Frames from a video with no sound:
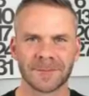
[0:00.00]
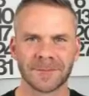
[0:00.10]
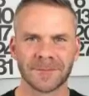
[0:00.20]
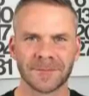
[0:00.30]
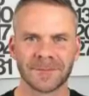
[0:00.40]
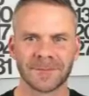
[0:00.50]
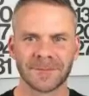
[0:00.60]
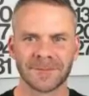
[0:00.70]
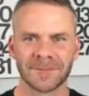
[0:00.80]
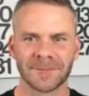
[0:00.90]

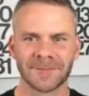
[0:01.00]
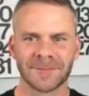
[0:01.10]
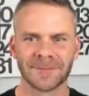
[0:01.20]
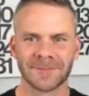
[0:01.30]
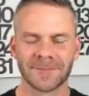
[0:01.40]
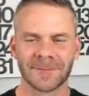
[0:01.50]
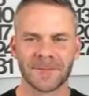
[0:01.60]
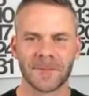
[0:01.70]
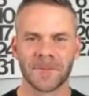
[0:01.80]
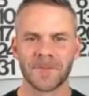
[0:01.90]

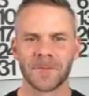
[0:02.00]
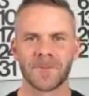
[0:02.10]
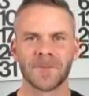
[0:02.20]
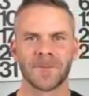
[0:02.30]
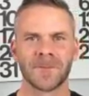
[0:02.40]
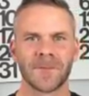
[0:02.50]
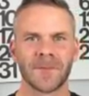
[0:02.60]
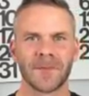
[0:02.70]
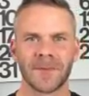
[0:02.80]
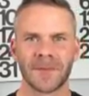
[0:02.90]

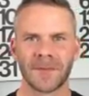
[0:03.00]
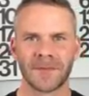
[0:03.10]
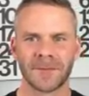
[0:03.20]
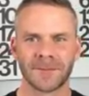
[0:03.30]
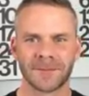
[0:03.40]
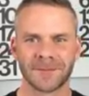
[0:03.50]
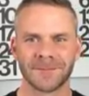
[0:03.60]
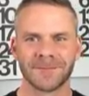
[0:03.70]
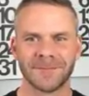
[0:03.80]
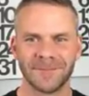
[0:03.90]

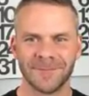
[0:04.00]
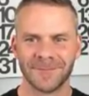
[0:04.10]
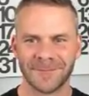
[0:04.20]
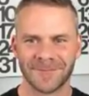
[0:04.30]
[no speech]